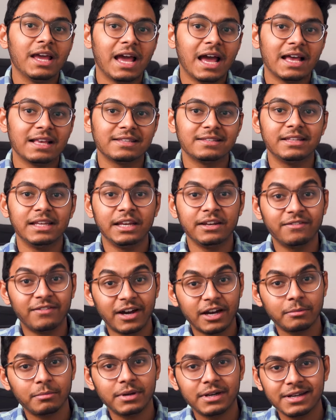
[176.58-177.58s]
as the
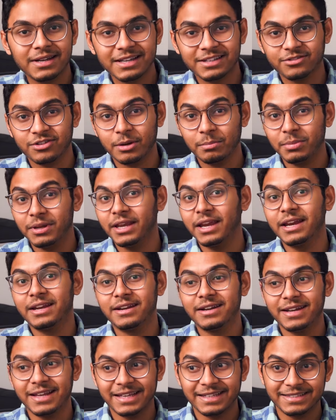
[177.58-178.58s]
environment is
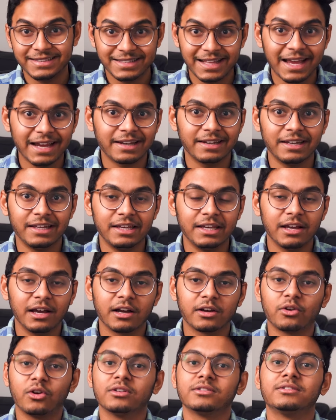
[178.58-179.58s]
replicated exactly
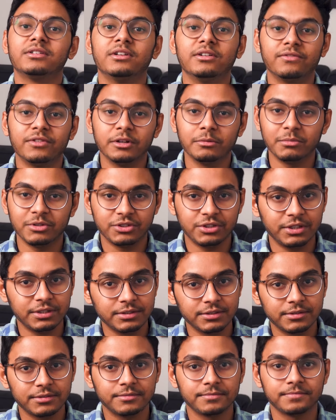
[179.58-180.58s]
across the different
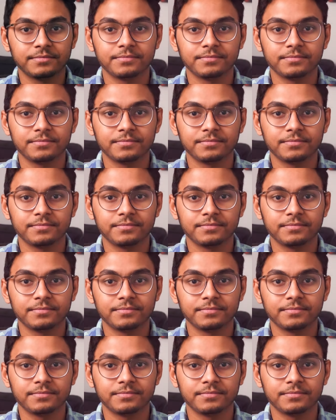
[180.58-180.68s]
machines.